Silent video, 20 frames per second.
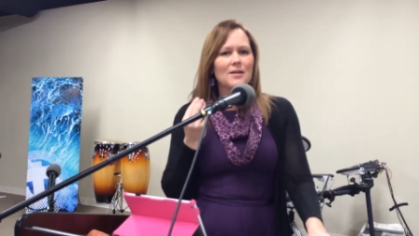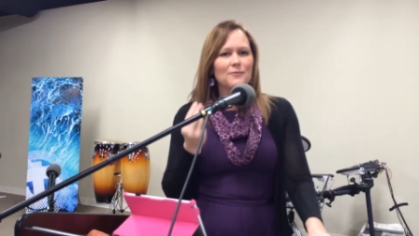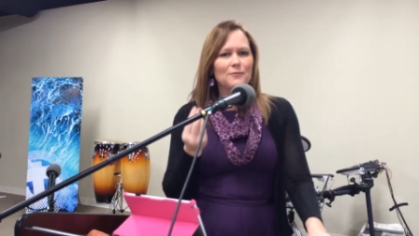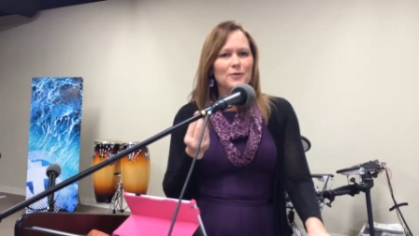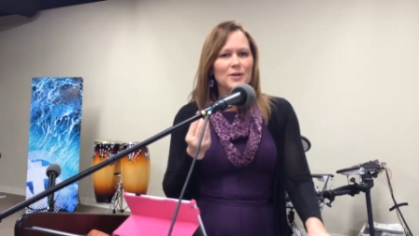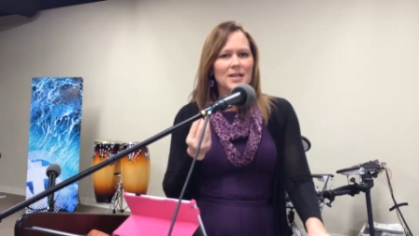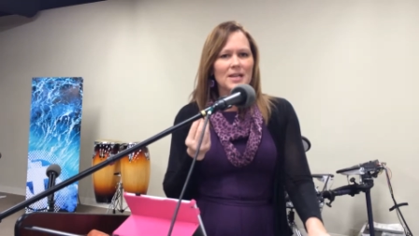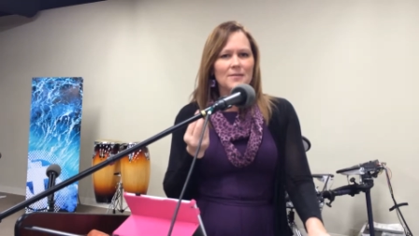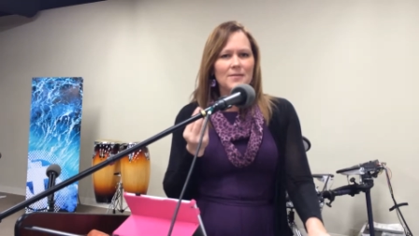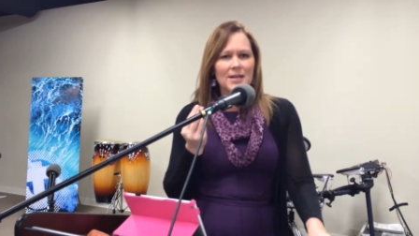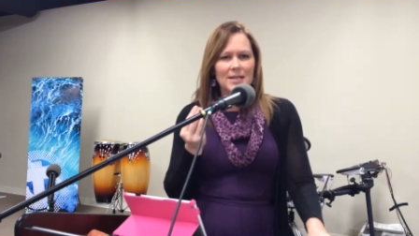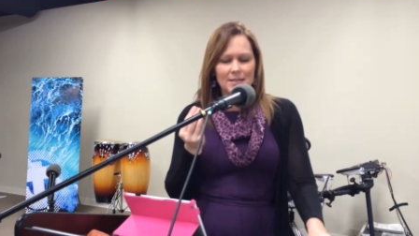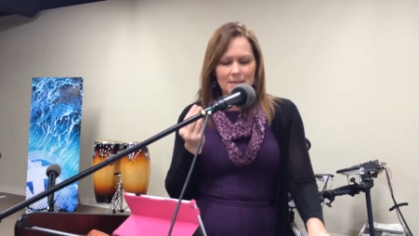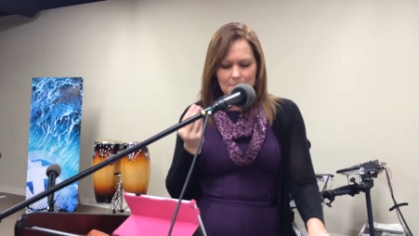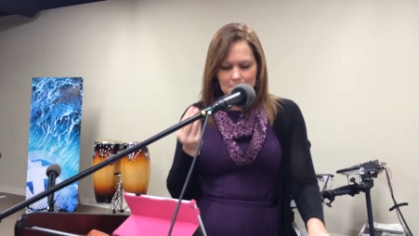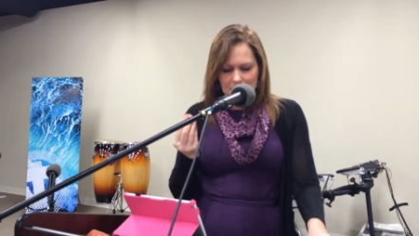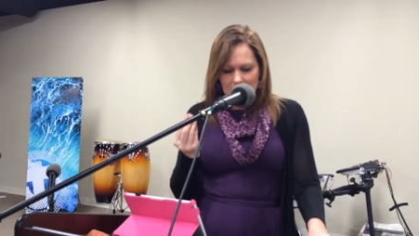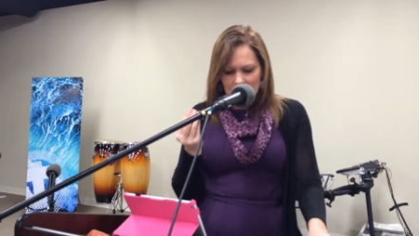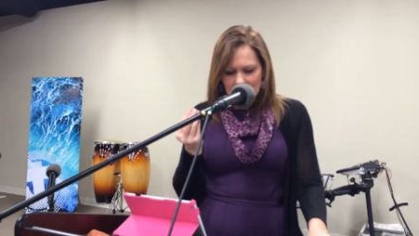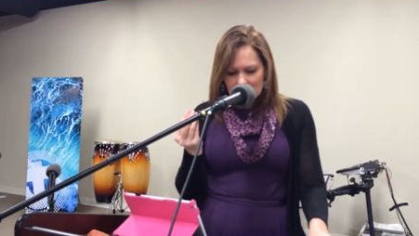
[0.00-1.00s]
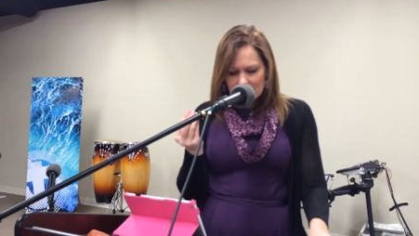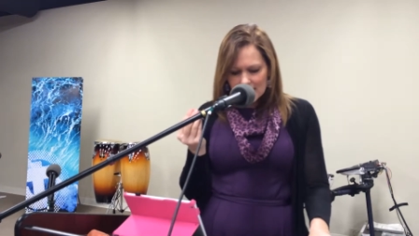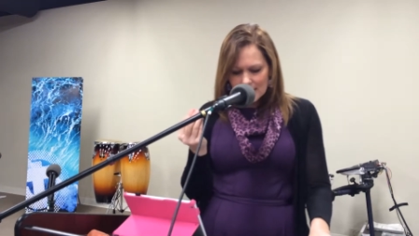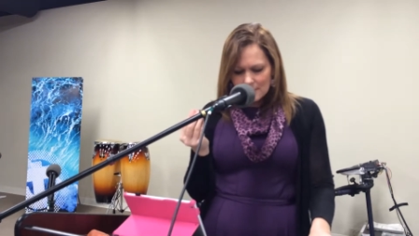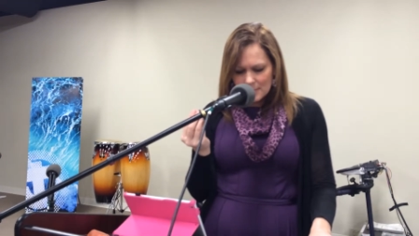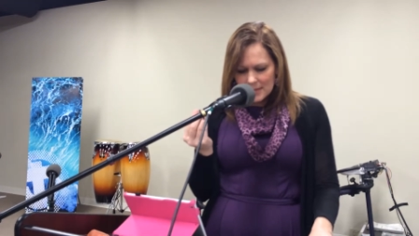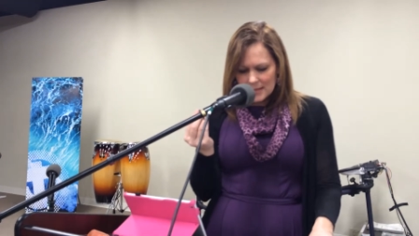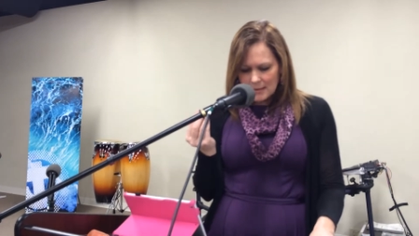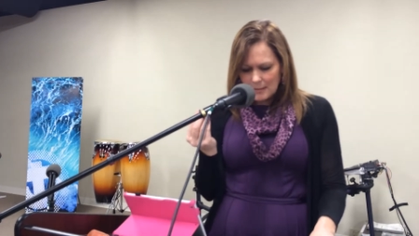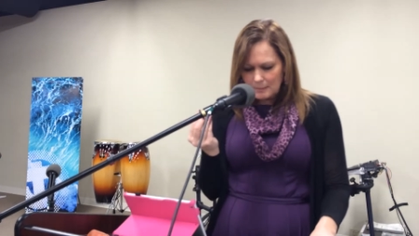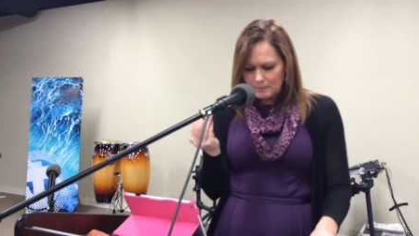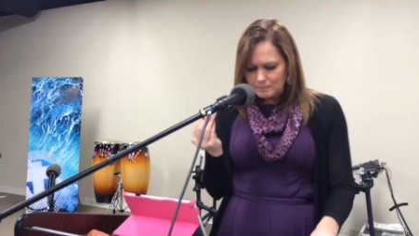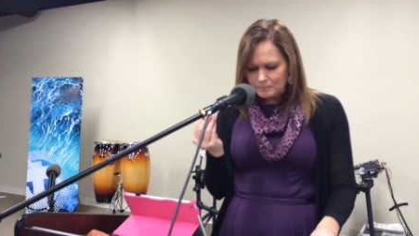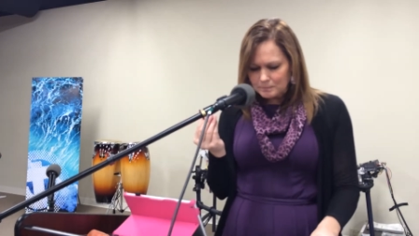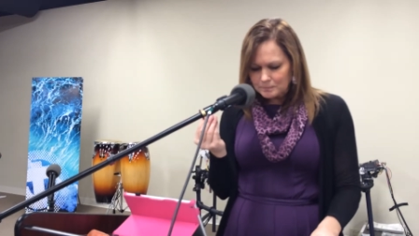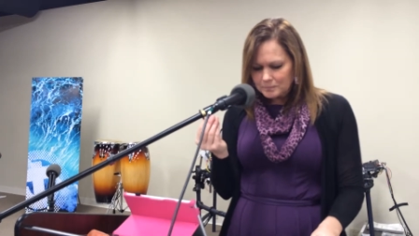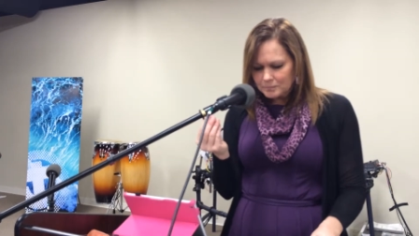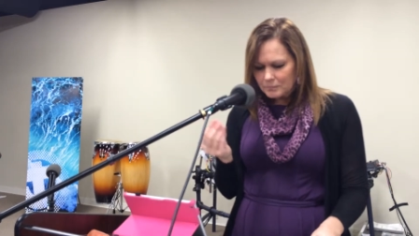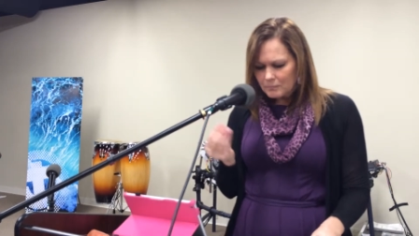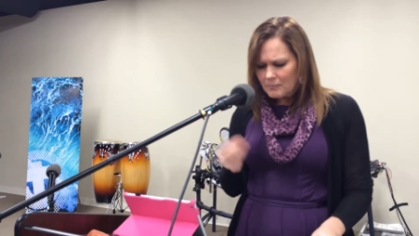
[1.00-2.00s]
unforgiving is a big symptom,
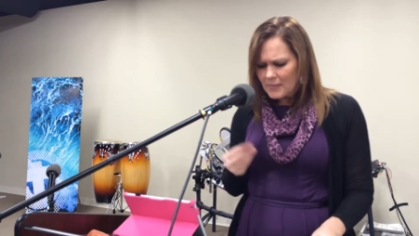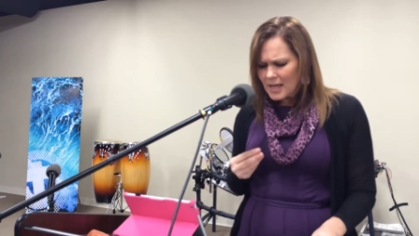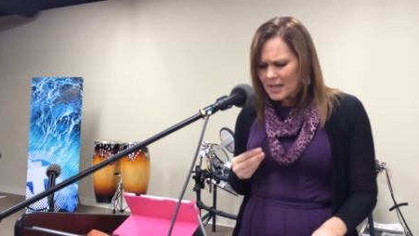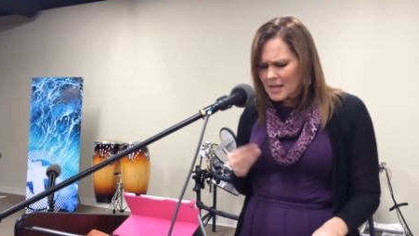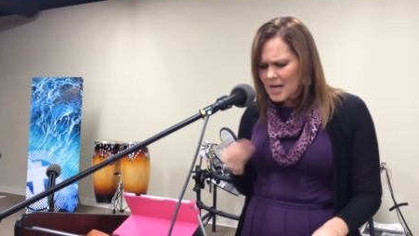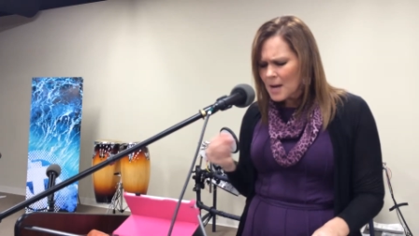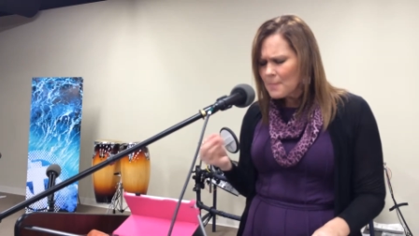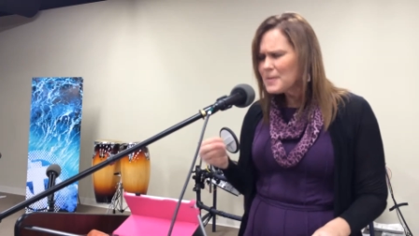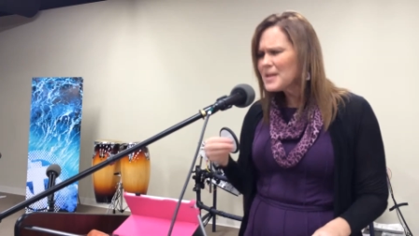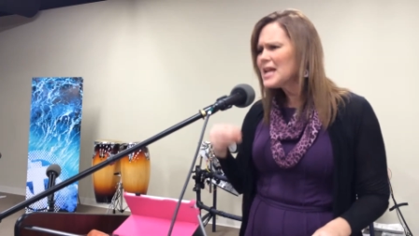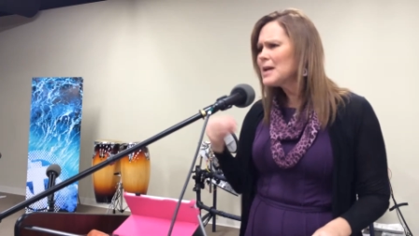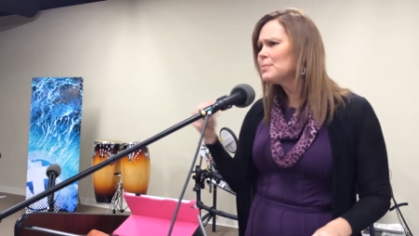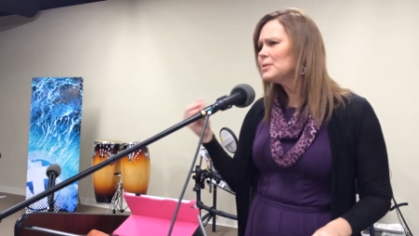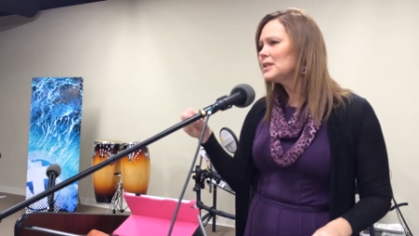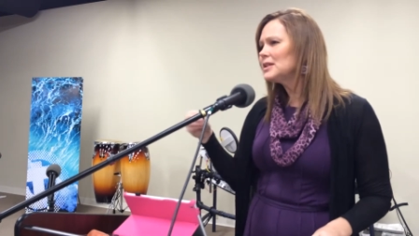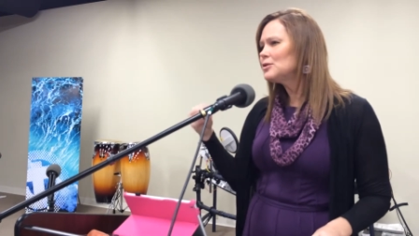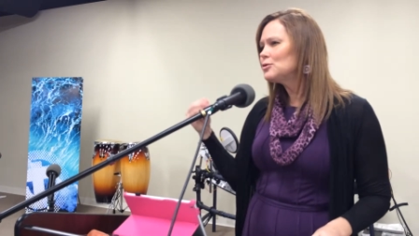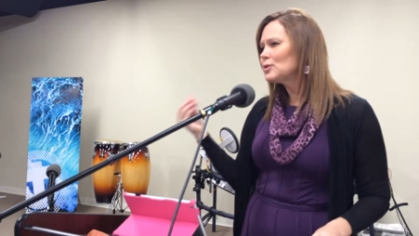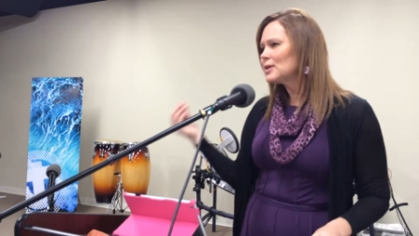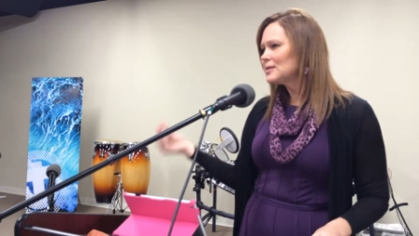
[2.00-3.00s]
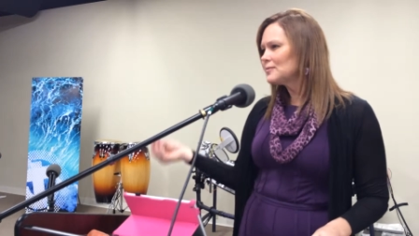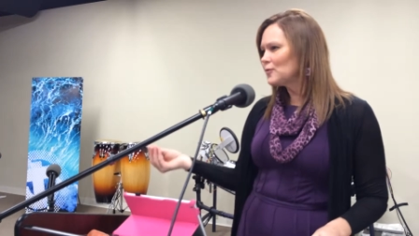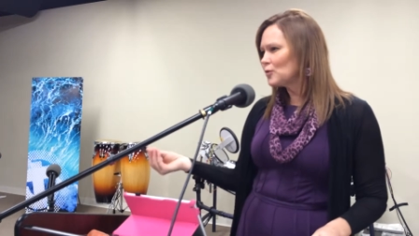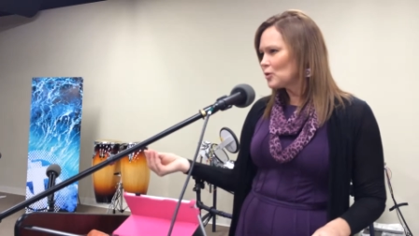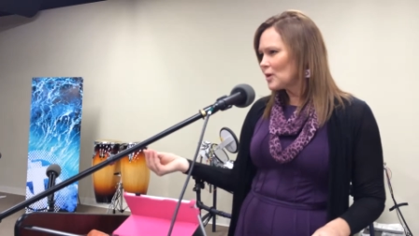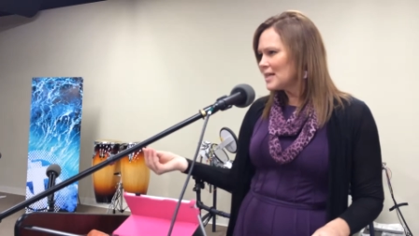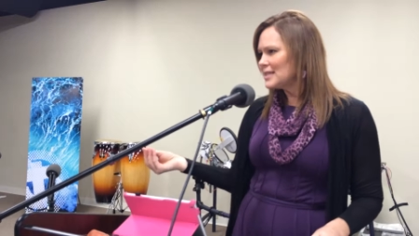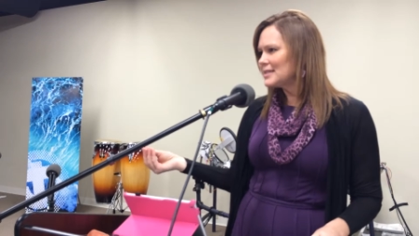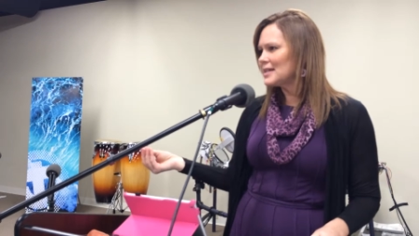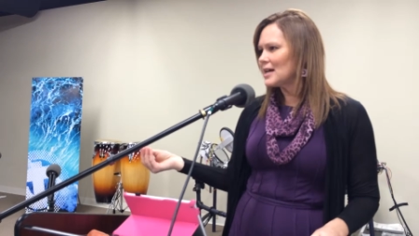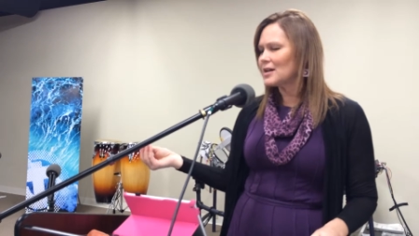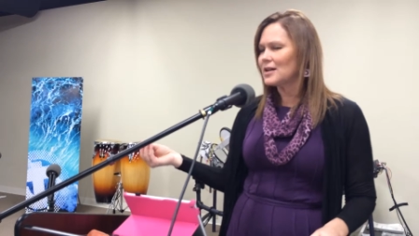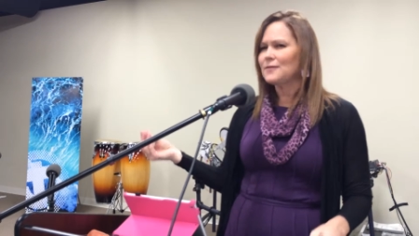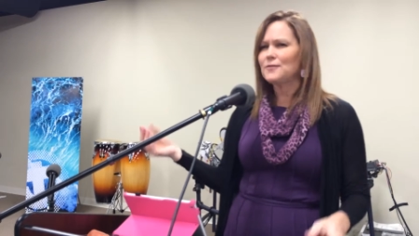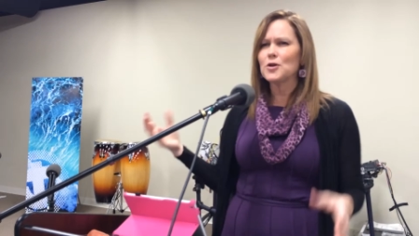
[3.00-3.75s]
not being able to give grace out.